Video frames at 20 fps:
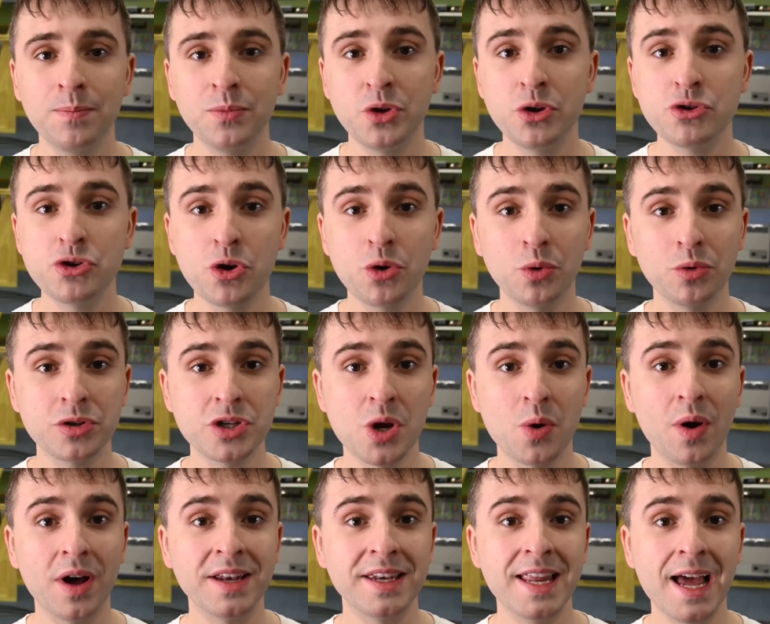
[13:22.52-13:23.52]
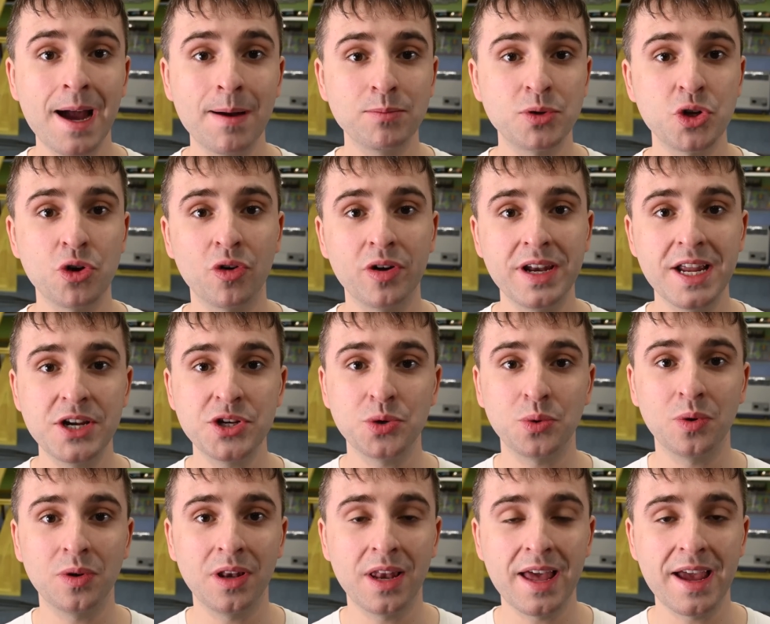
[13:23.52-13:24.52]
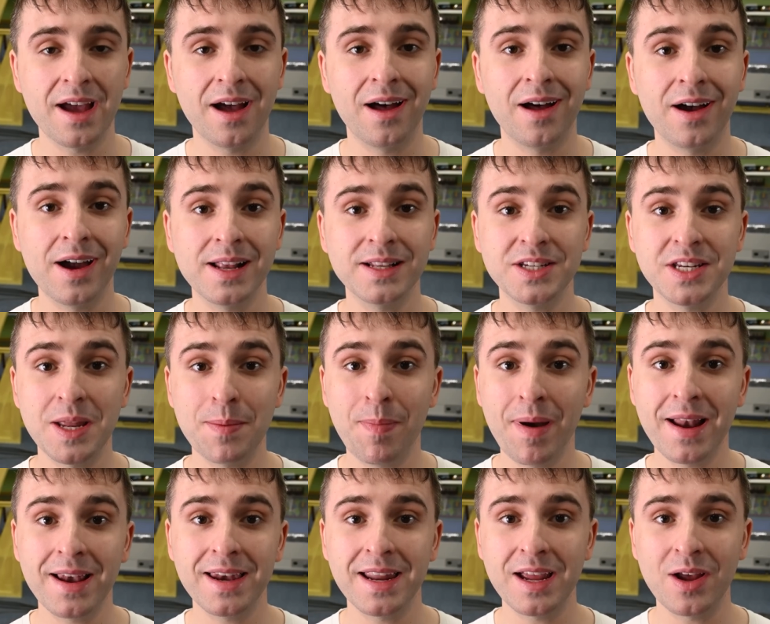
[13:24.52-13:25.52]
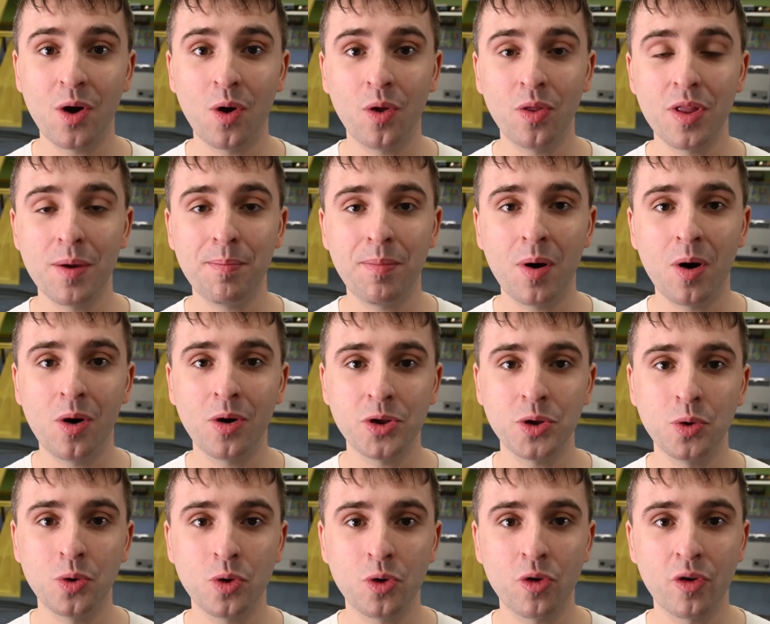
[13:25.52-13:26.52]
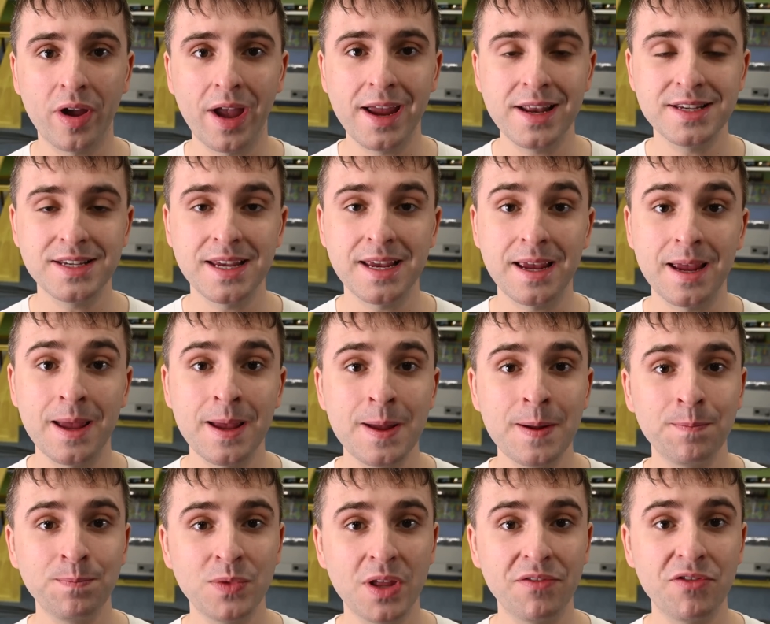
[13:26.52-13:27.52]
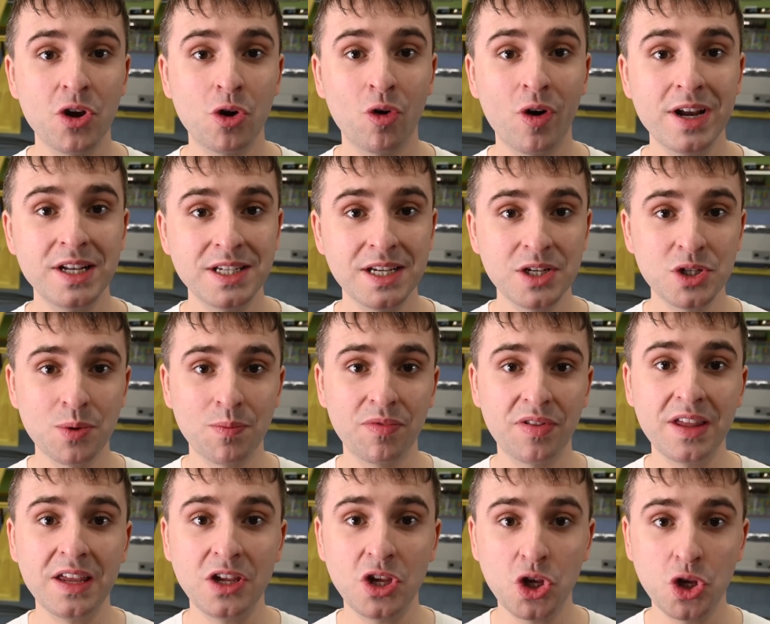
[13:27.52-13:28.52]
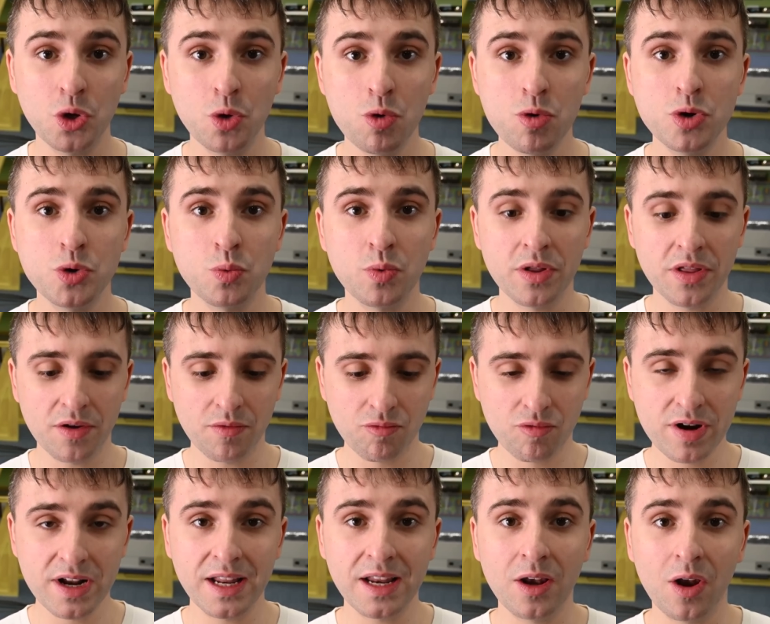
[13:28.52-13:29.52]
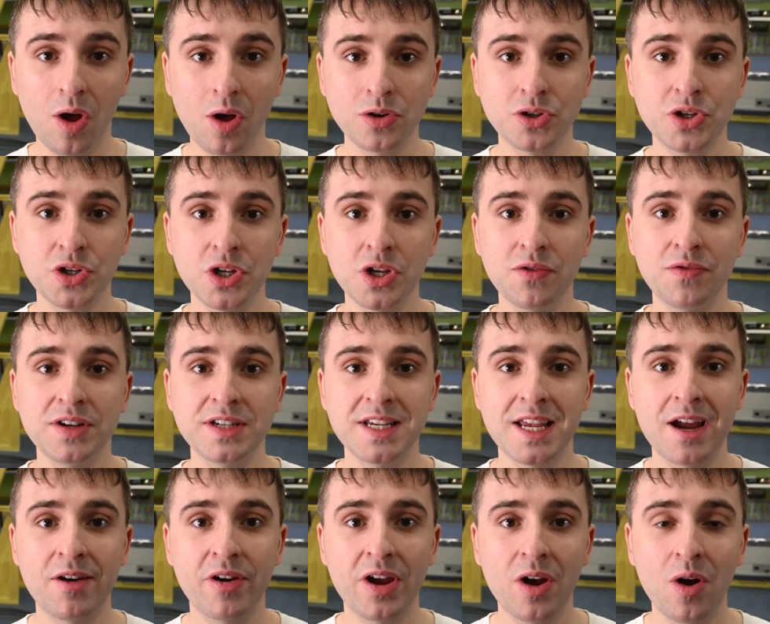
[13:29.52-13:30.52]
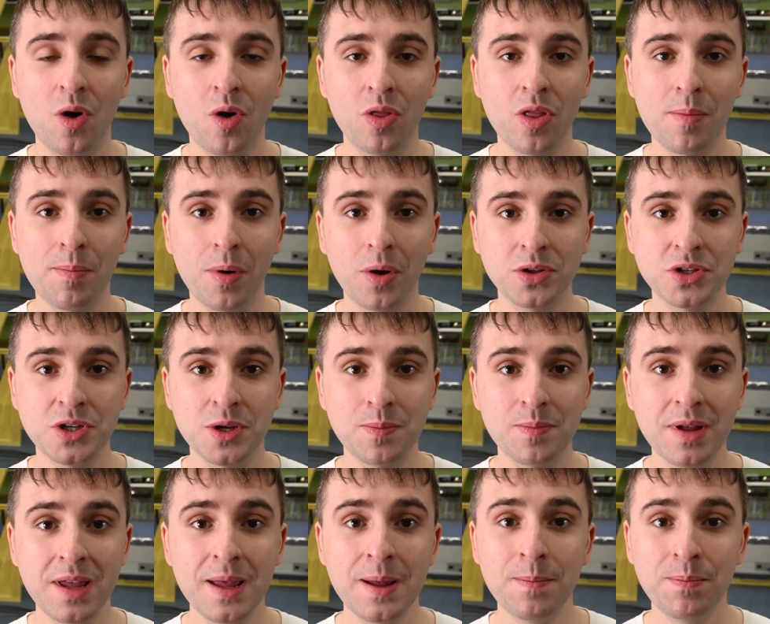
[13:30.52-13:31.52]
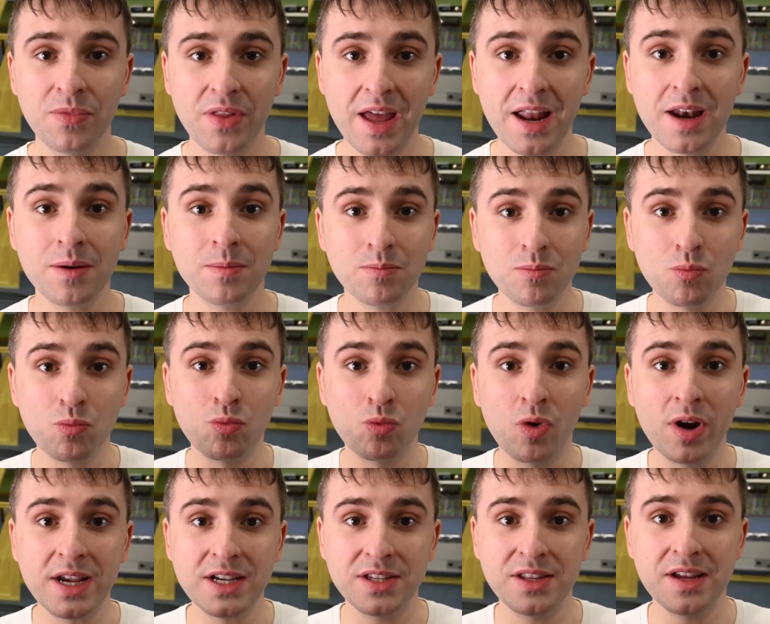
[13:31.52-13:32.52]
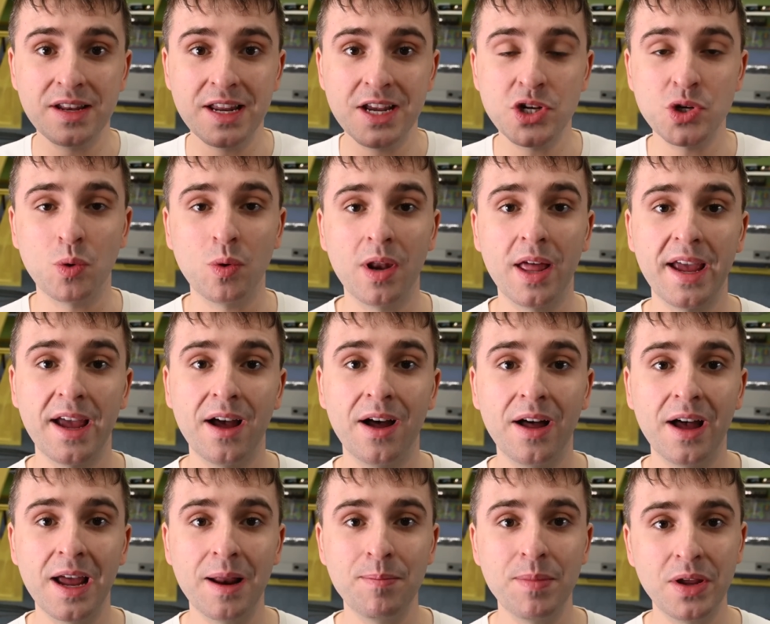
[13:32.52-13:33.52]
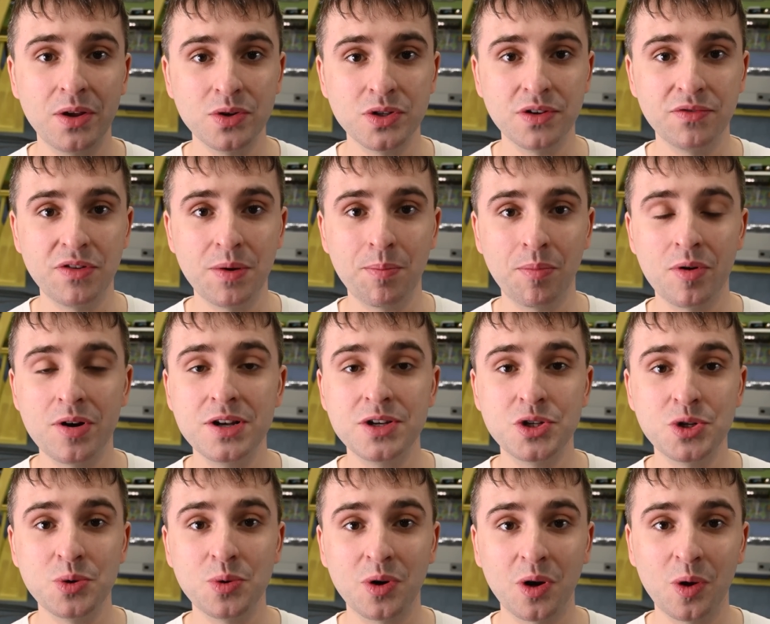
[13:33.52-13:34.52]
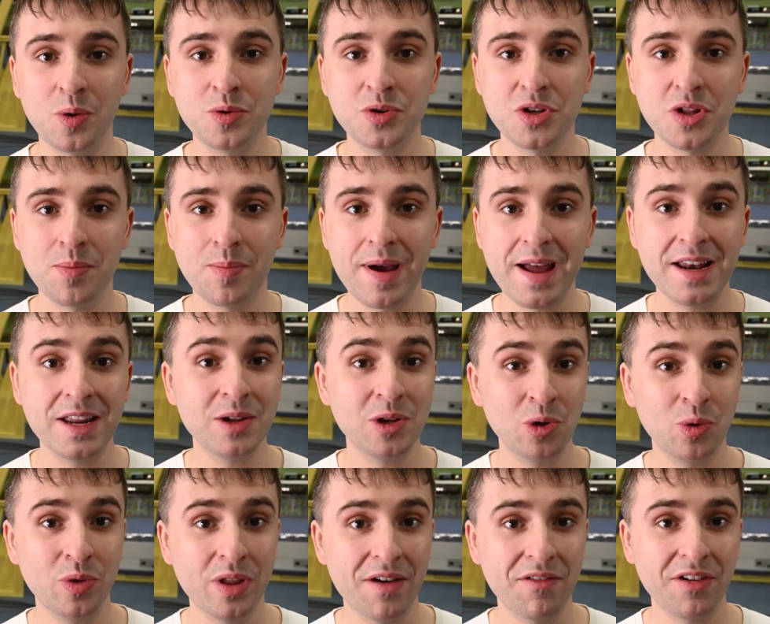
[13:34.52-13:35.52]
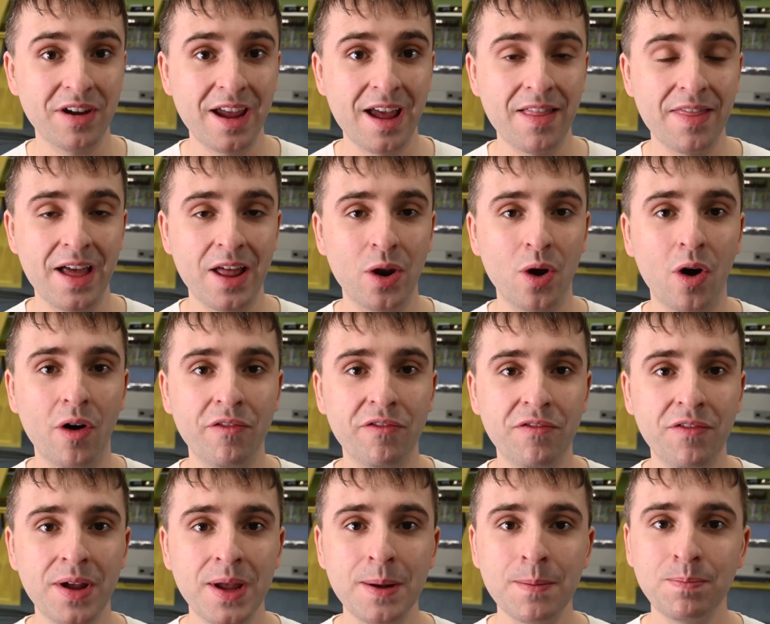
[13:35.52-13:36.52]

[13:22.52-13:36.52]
You should also adapt your initial layer height depending on the part you're creating. If you're creating something huge with a really large surface area on the bottom, then raise the initial layer height, because if you print too close to the bed, you'll never get that off.